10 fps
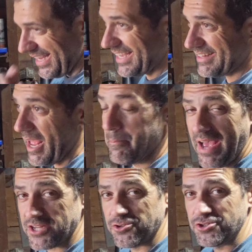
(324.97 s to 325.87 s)
get that
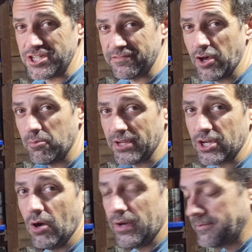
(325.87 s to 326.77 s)
Master Chief helmet
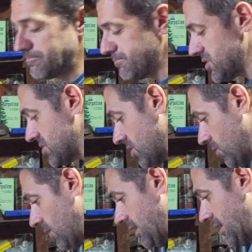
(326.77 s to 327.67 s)
going.
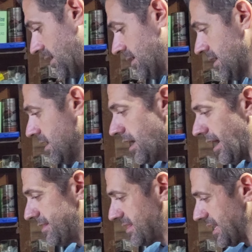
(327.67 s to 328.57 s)
So
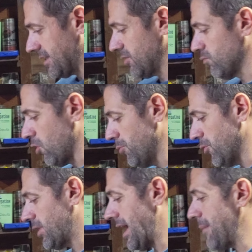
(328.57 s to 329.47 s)
I think the
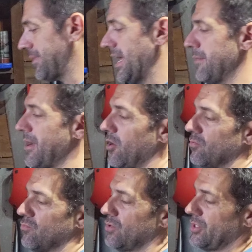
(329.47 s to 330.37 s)
RoboCop came
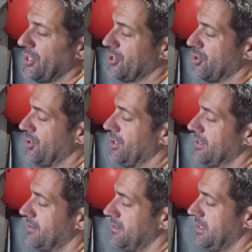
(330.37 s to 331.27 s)
out really good.
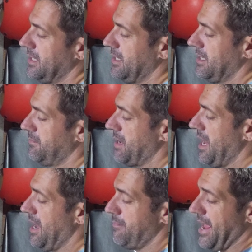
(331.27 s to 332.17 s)

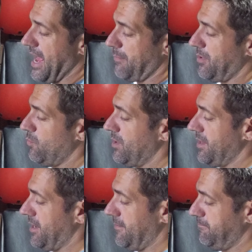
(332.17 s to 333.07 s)
I'm happy with
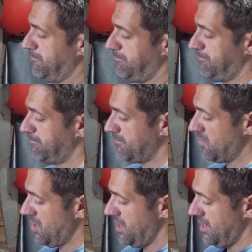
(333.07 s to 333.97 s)
it,
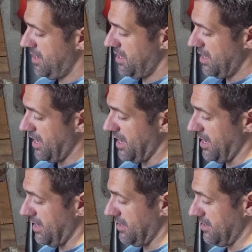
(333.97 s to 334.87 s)

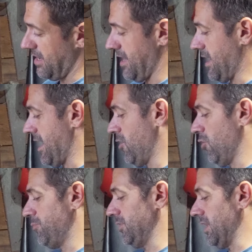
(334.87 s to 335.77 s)
and I
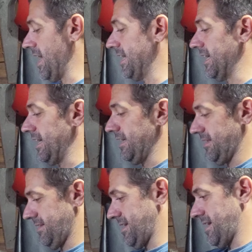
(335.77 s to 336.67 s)
hope you like it.
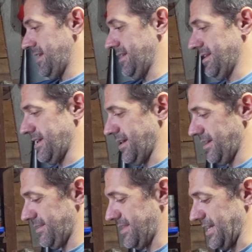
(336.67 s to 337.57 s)
And
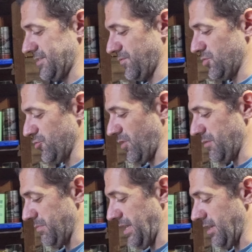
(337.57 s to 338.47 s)
thanks for
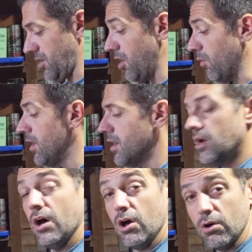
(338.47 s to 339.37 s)
joining me. Oh,
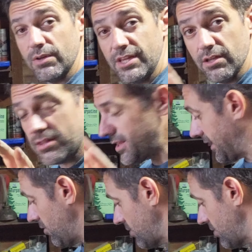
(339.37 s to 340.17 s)
and the other thing.